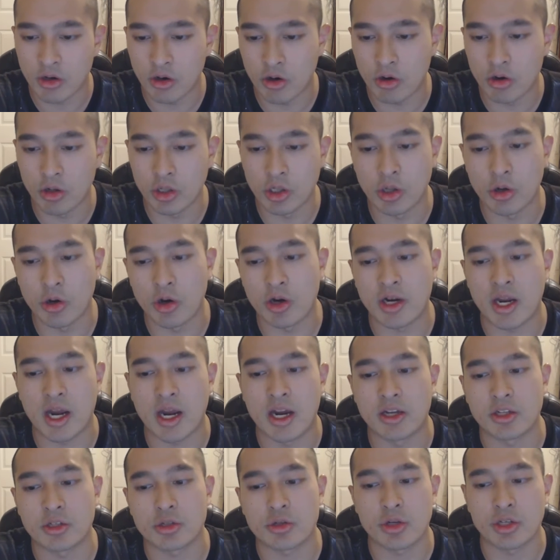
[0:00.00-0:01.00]
Oh Lord,
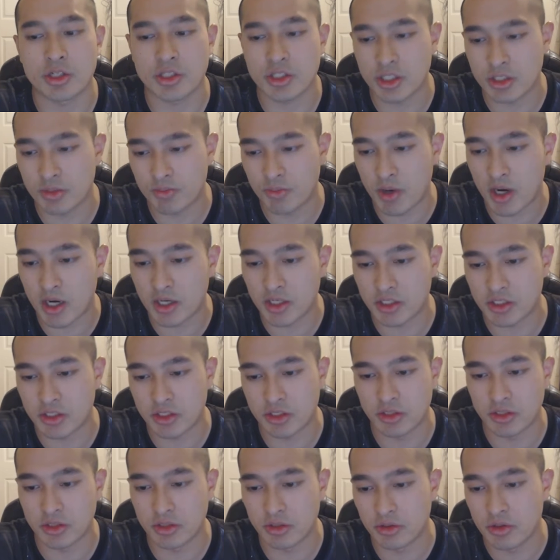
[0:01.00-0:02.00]
I entrust this body
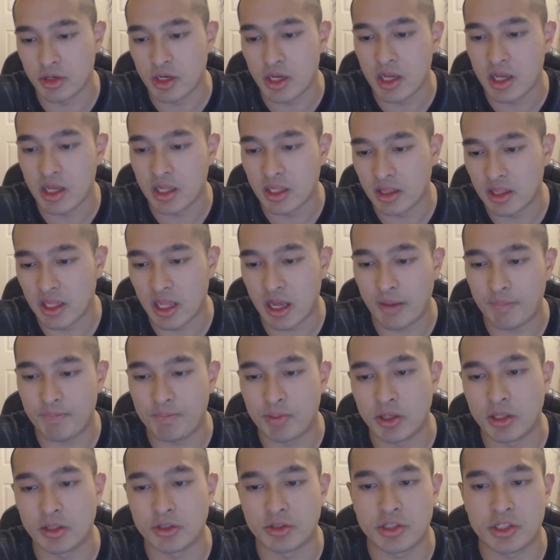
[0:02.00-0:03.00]
to you,
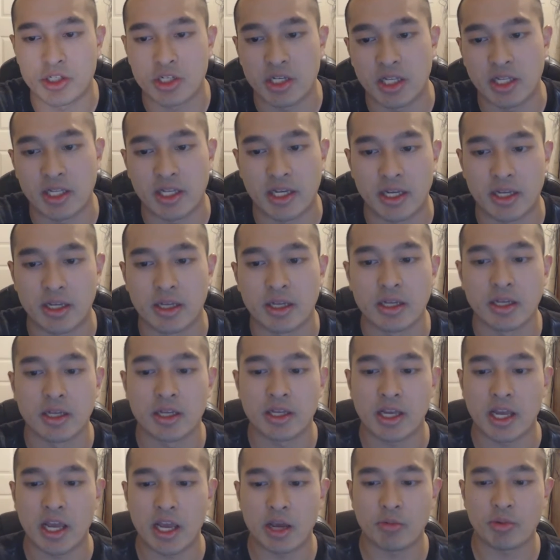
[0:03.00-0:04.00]
La Pulchile.
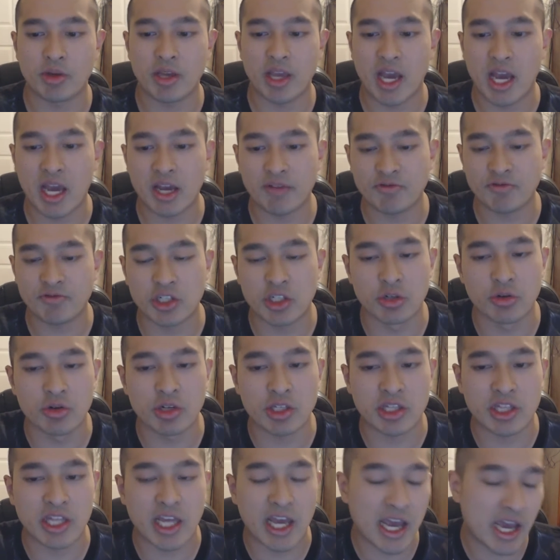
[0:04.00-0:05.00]
And we have
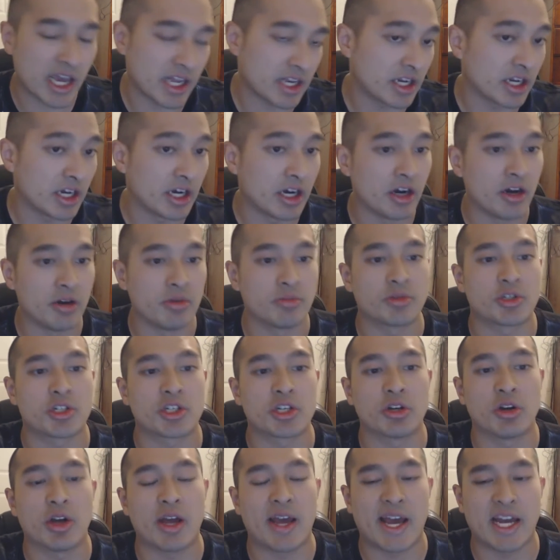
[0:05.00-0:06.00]
to it that
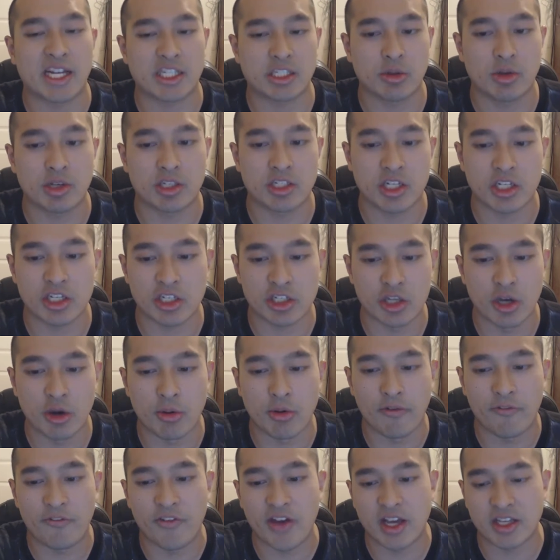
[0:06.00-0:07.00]
Shiro activates his
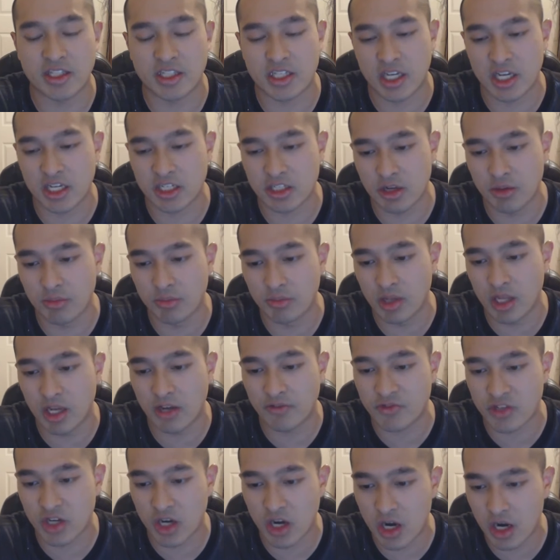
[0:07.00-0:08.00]
noble phantasm,
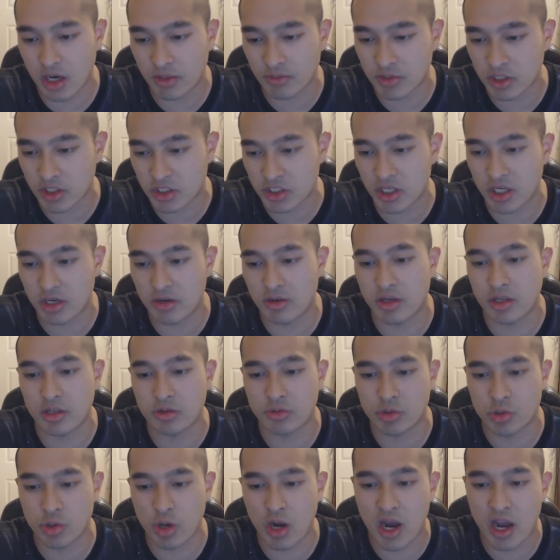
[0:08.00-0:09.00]
left arm
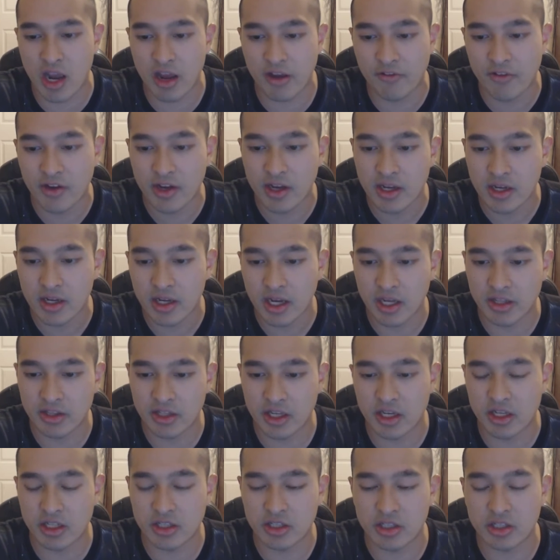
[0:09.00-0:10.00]
degenerative drive,
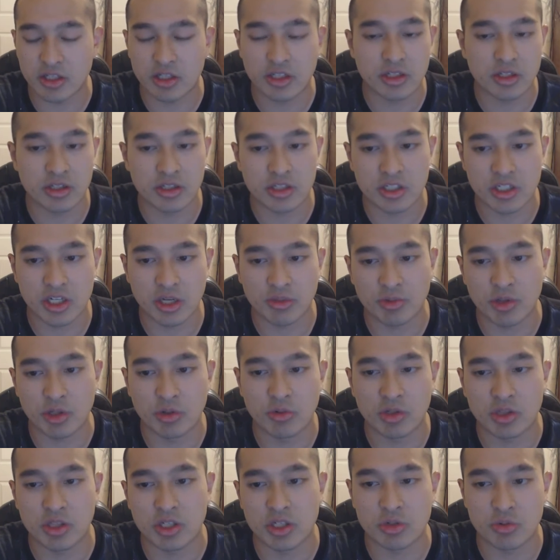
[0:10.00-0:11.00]
and then
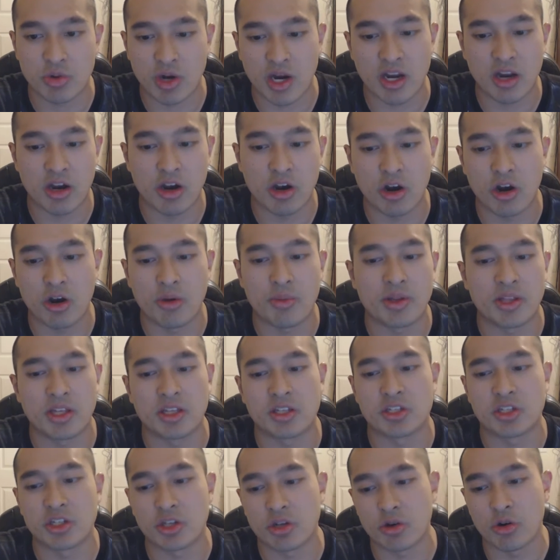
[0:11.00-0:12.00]
something with his right arm, and
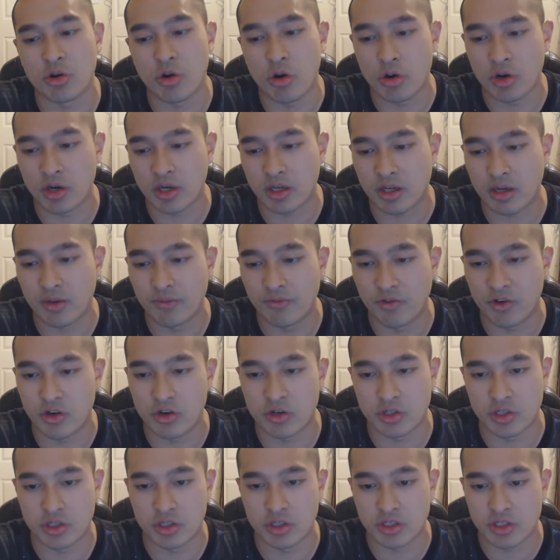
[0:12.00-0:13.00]
then zero order
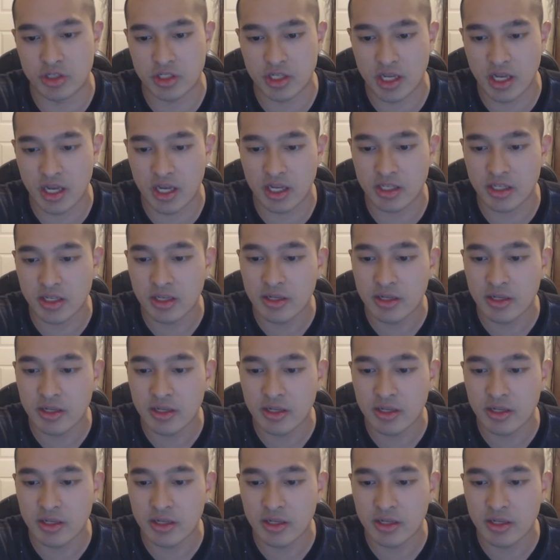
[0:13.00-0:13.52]
convergence.